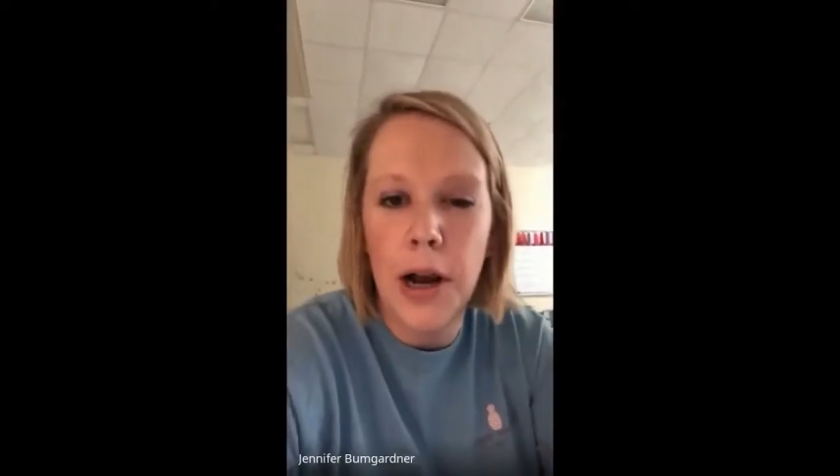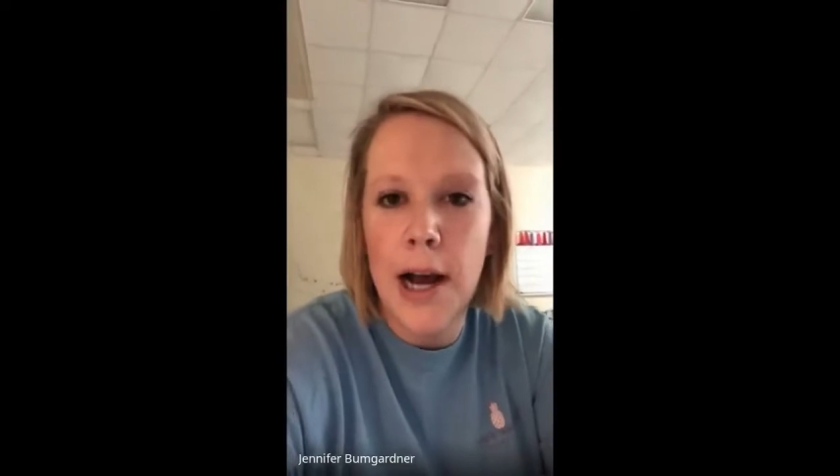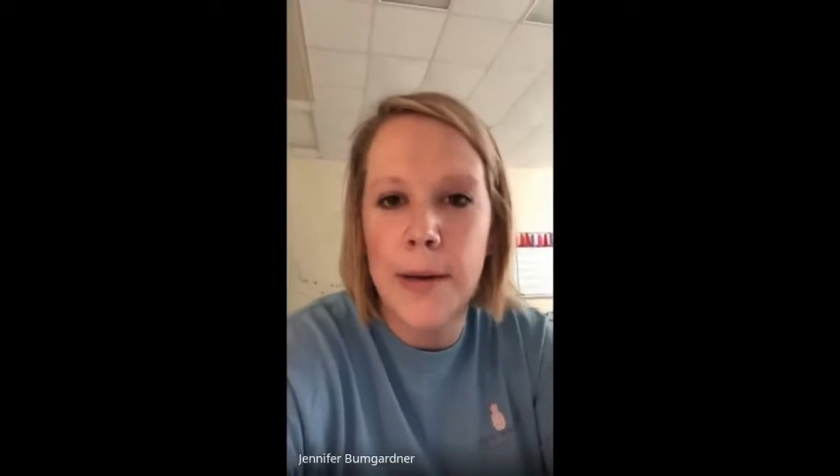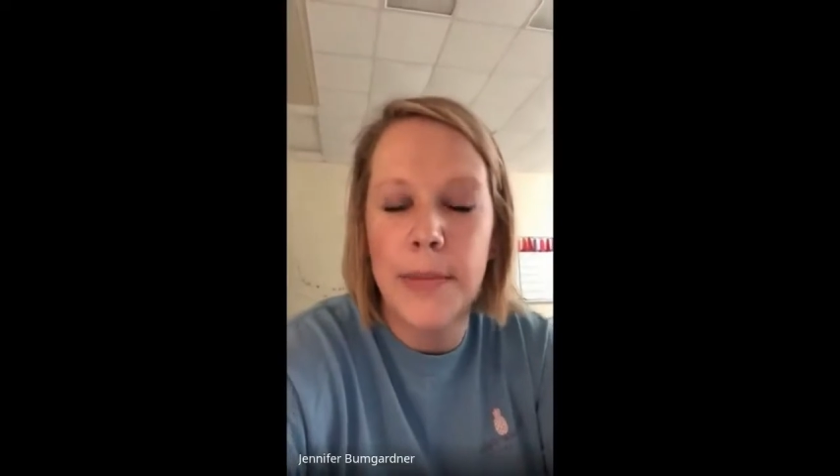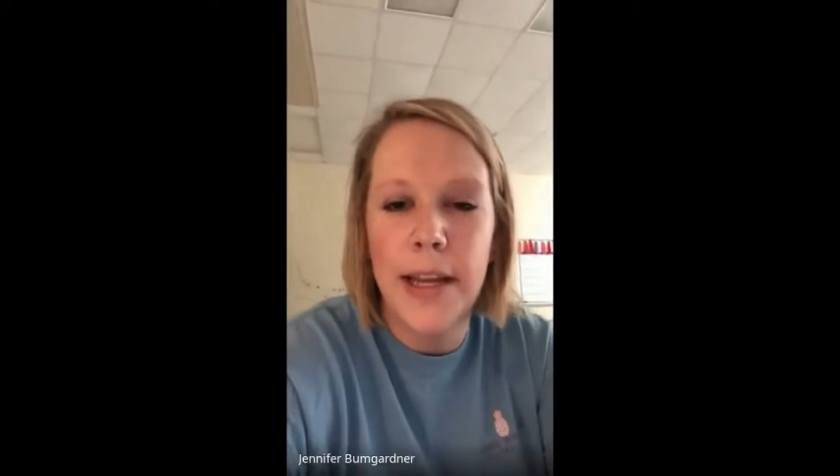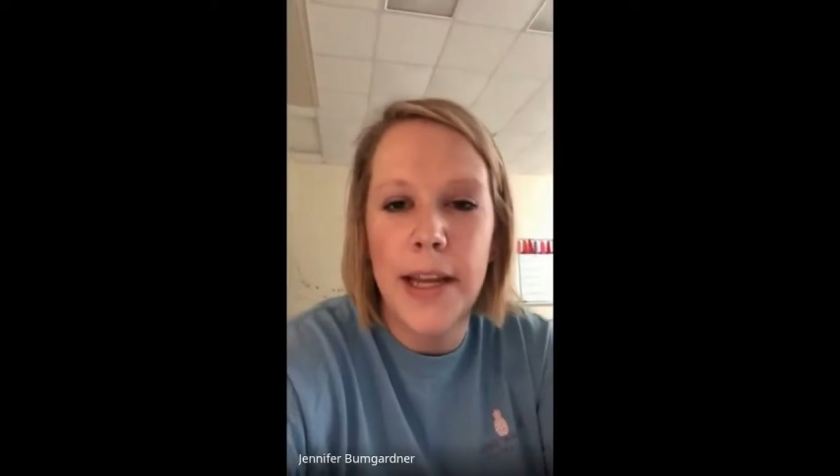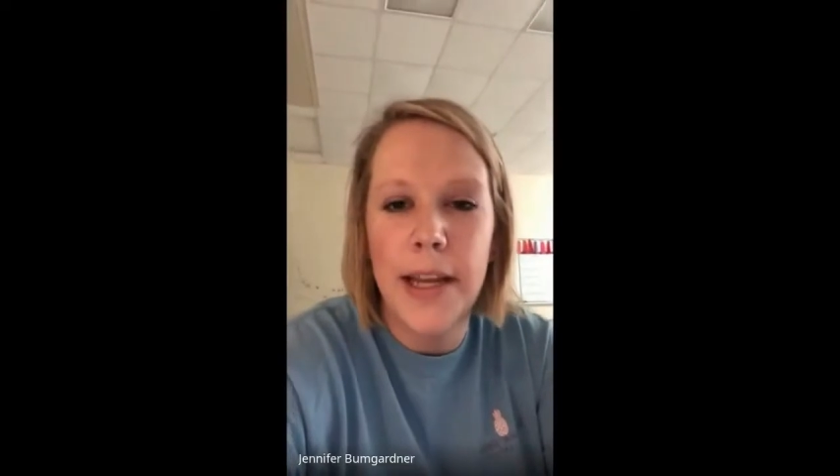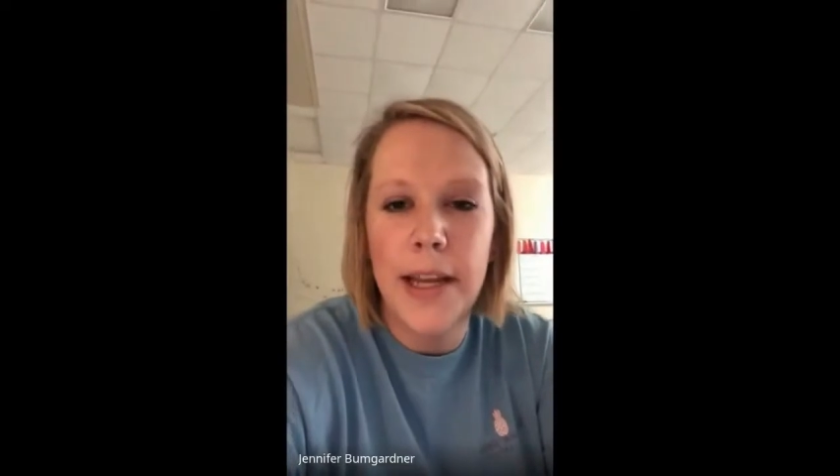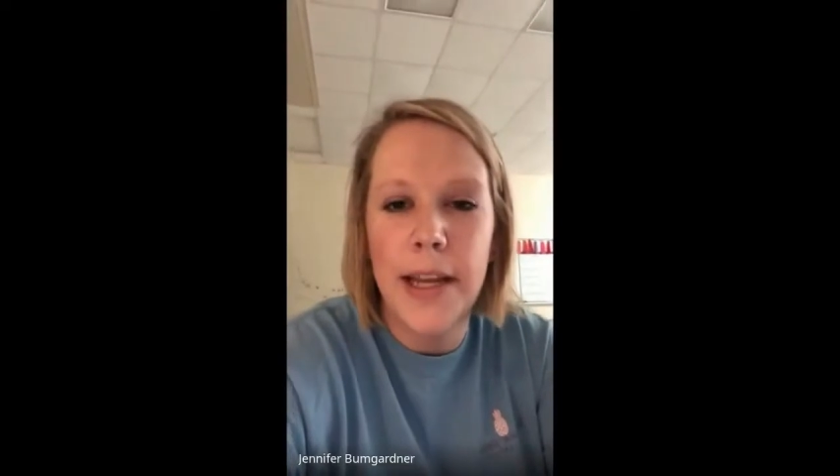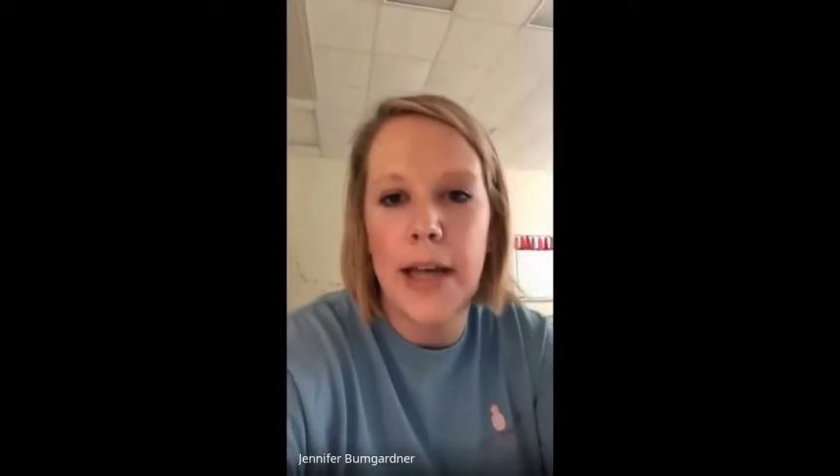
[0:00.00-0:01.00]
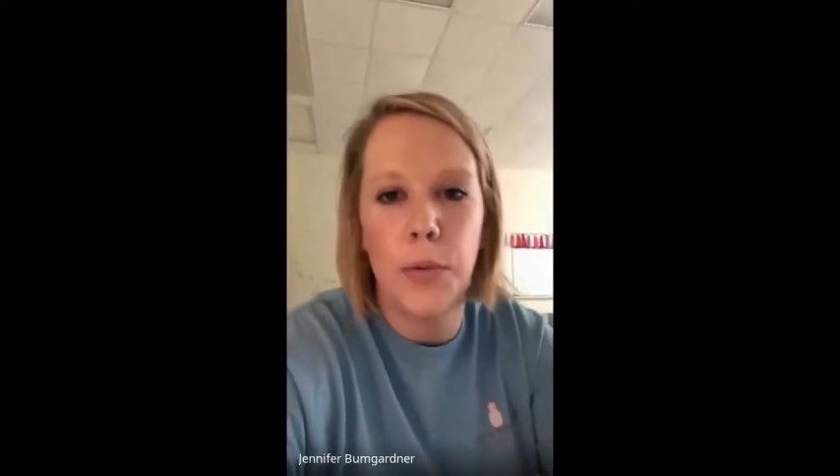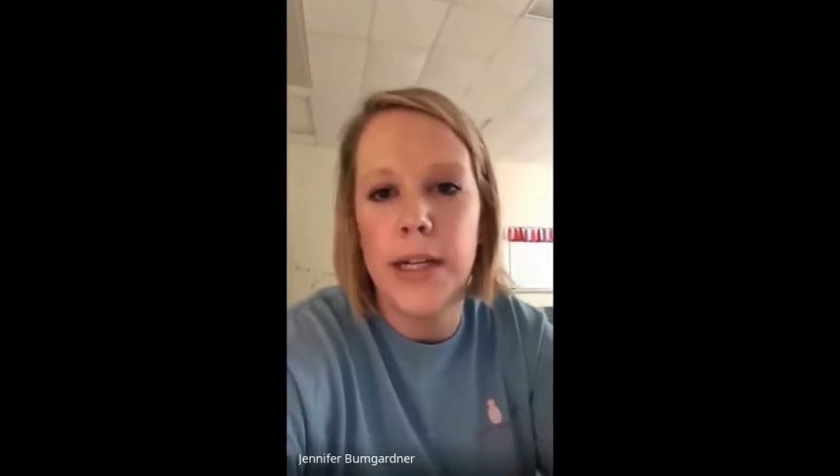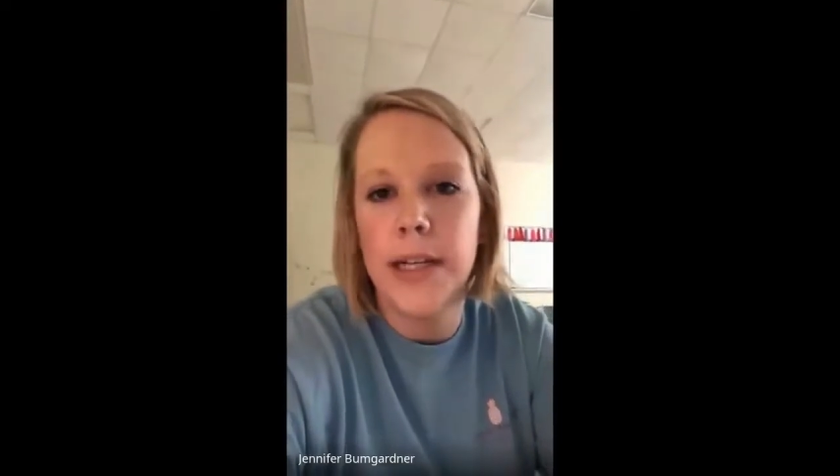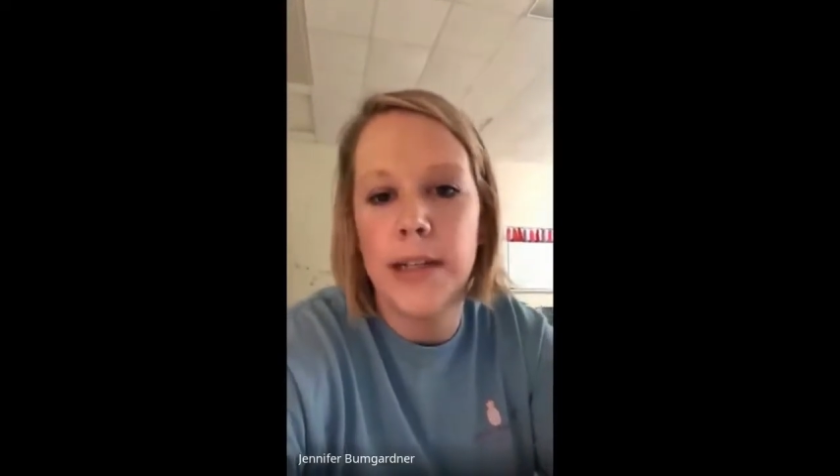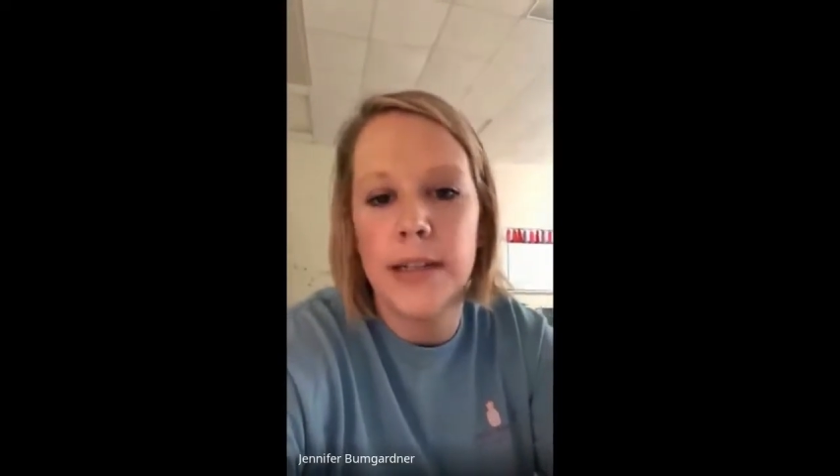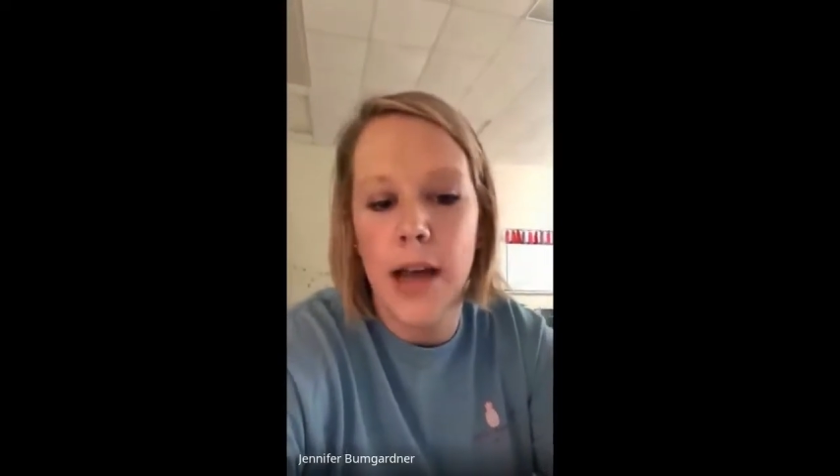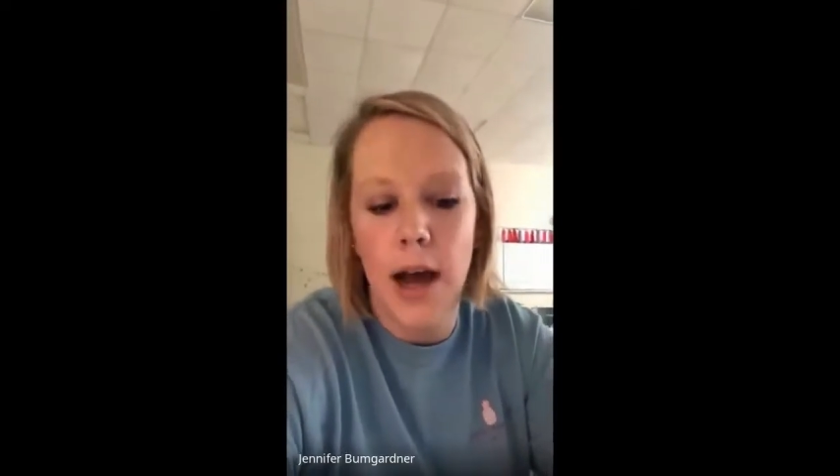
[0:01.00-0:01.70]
I'm the Math 1